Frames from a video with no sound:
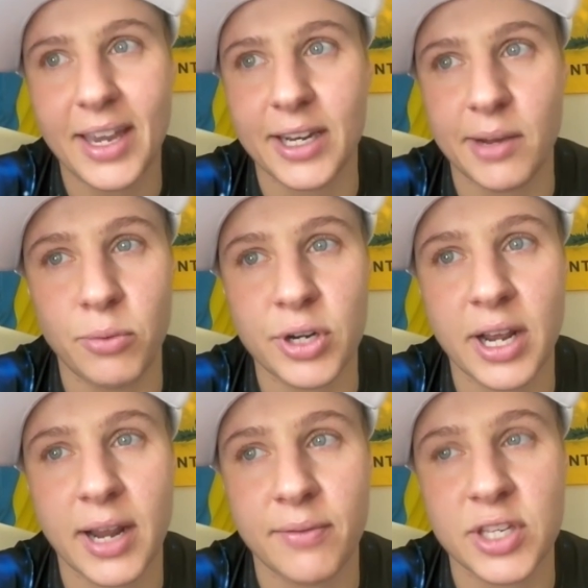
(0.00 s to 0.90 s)
And I want to
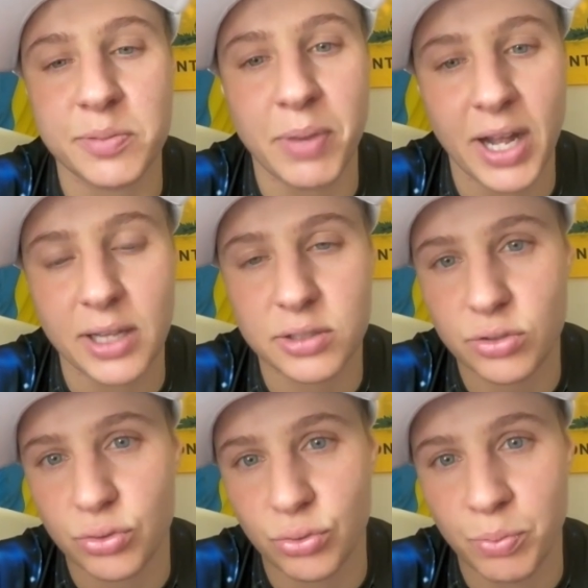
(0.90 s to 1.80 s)
have this belt
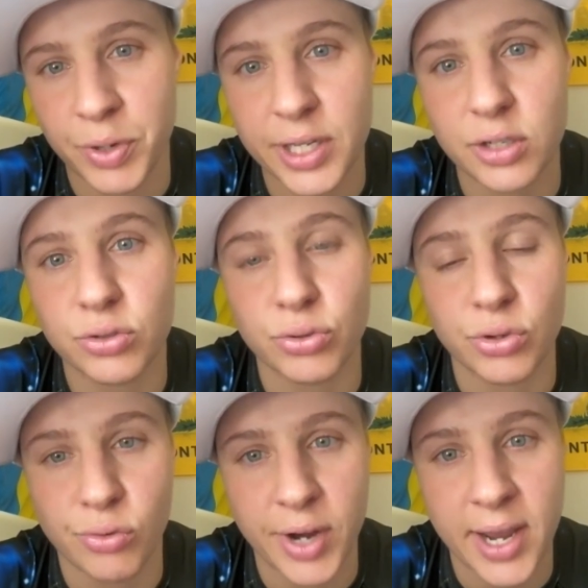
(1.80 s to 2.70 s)
to bring it to
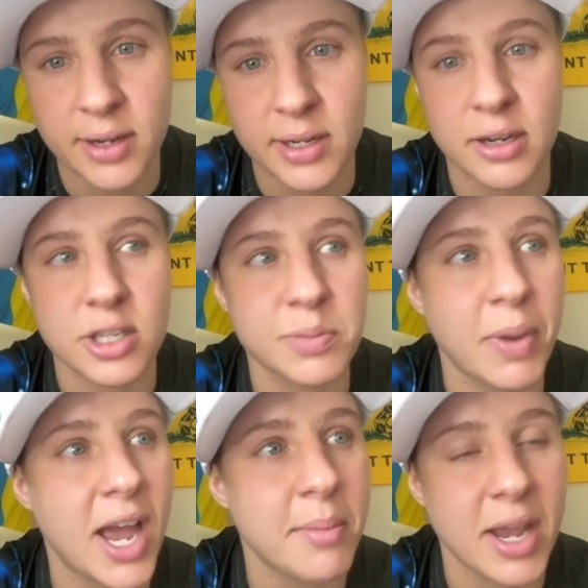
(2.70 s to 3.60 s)
Ukraine and
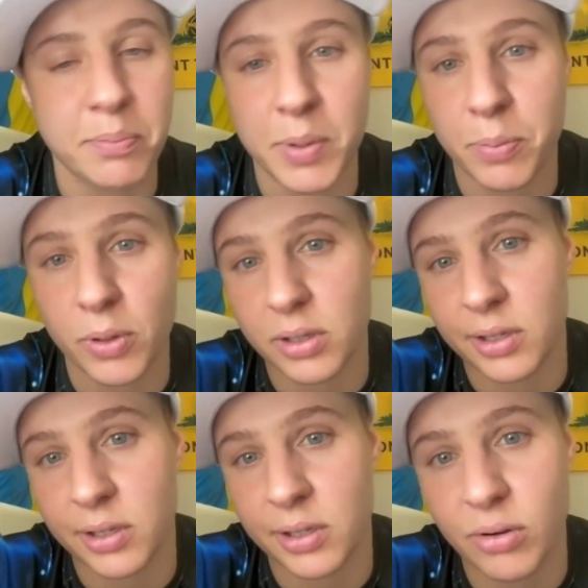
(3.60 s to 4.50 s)
inspire my people,
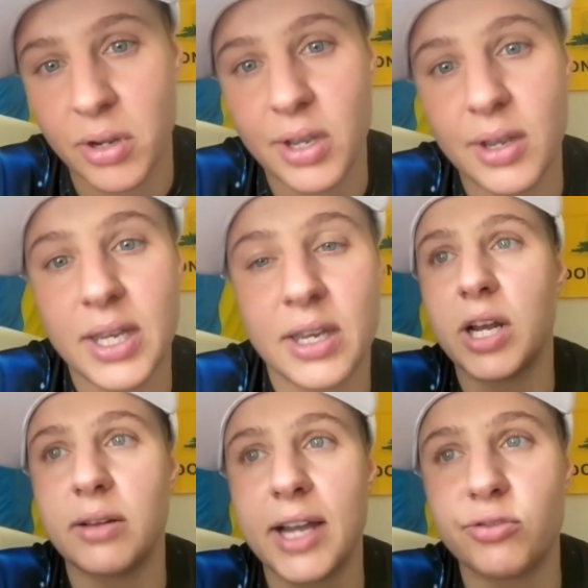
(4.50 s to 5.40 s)

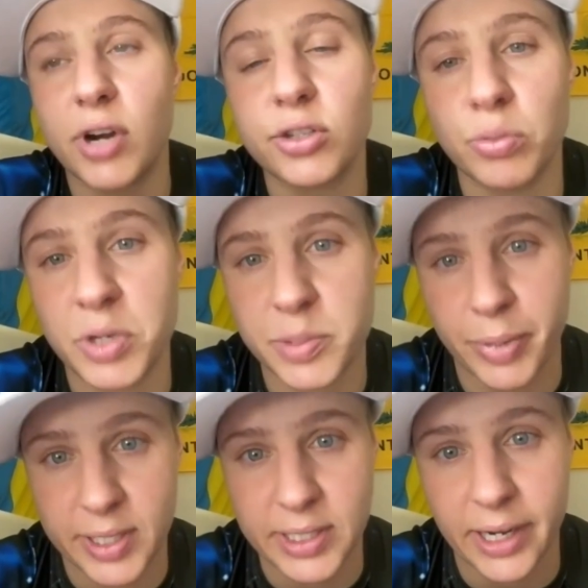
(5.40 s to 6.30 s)
Well, I try to be
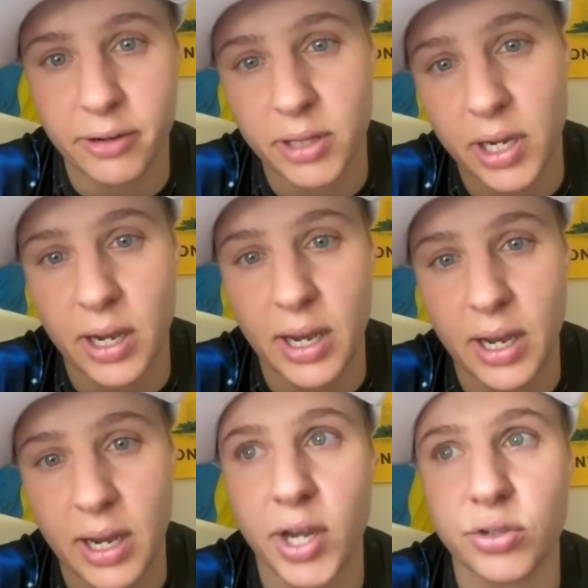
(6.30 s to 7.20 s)
spectacular. I
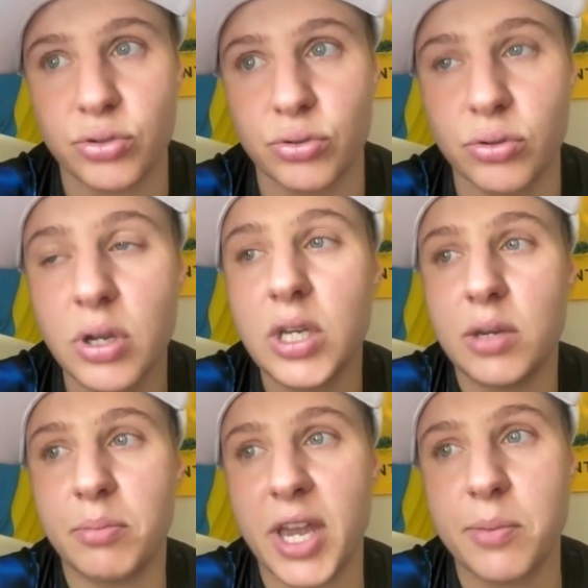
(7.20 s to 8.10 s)
try to
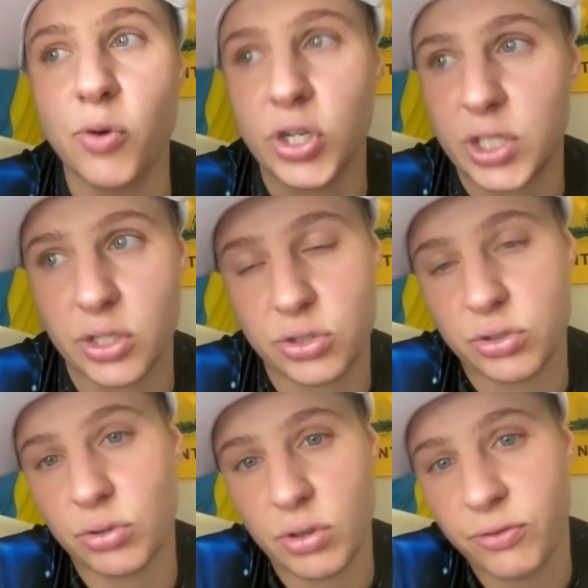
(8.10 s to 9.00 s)
make more
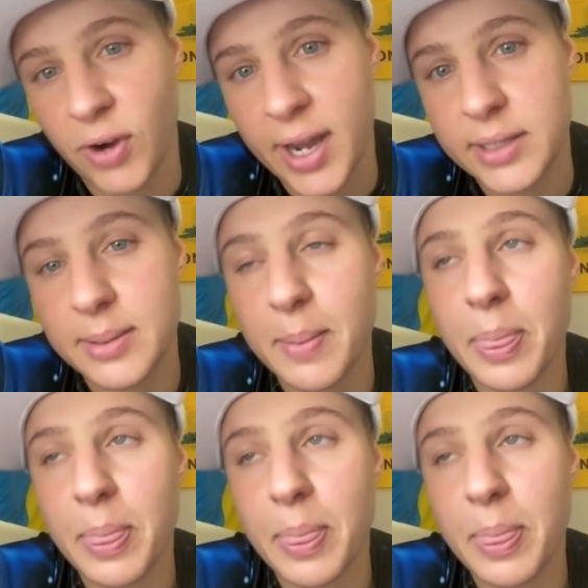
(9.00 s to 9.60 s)
attention to the fight.